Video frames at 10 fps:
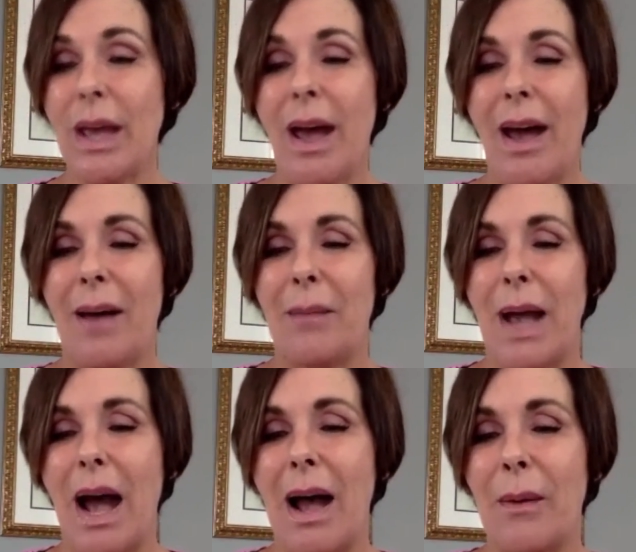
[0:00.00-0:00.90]

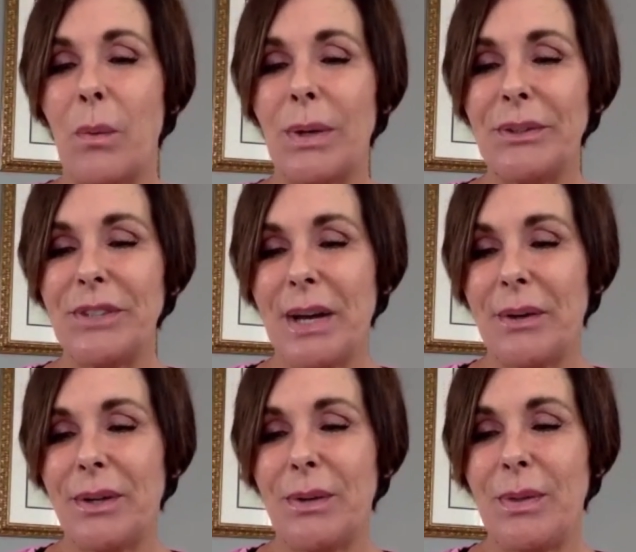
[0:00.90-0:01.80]
I will tell
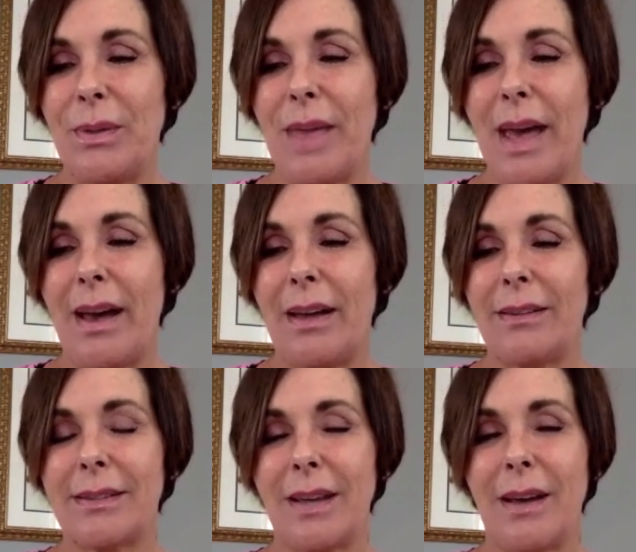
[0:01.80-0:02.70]
you that
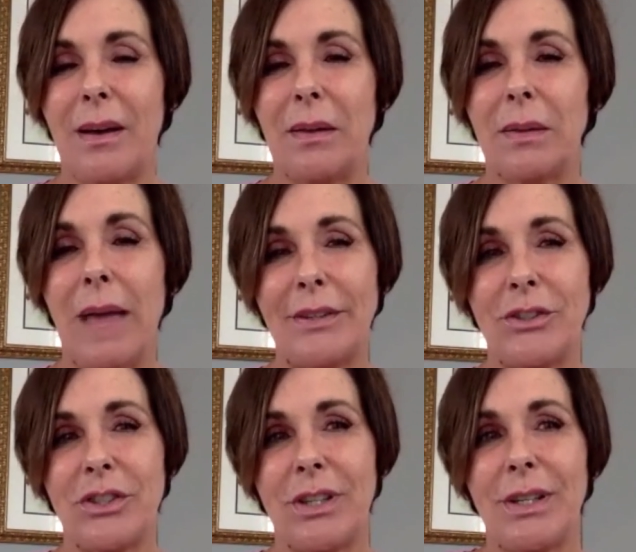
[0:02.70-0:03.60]

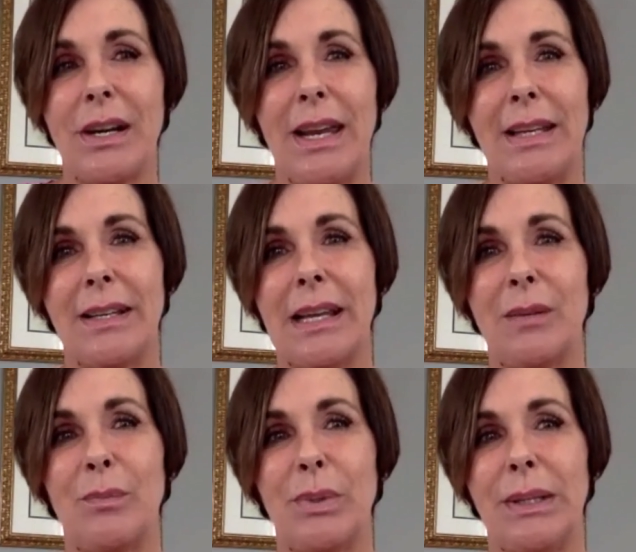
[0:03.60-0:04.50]
last year in
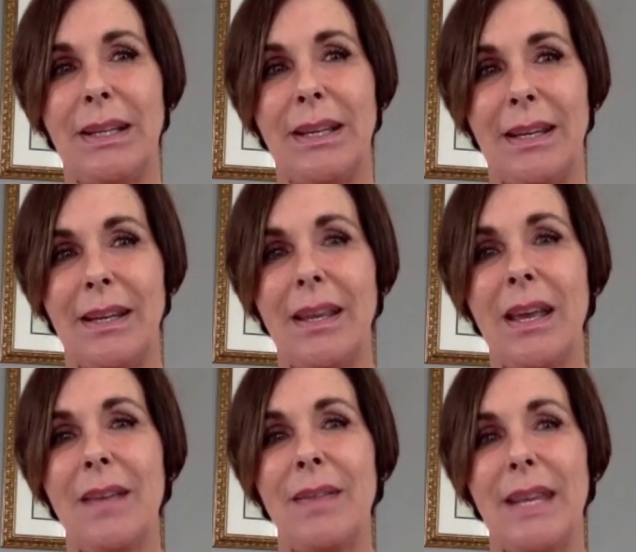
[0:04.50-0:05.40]
completing
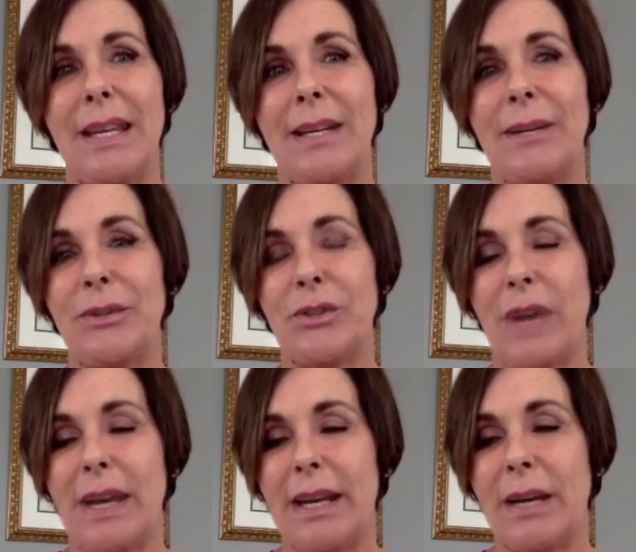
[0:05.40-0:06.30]
the HEDIS
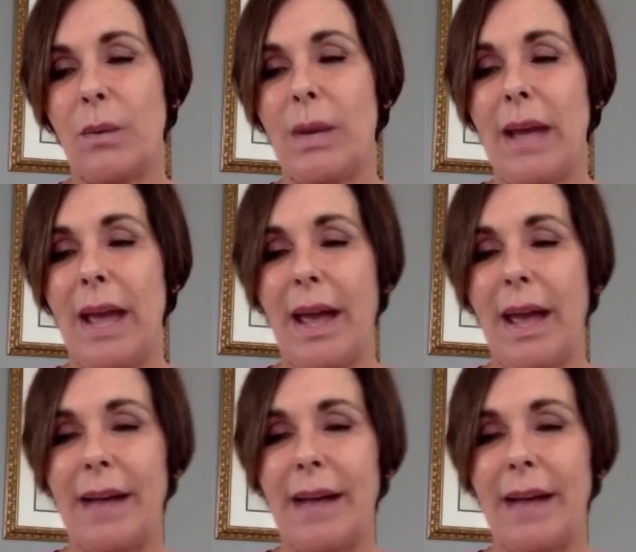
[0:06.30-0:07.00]
training, we had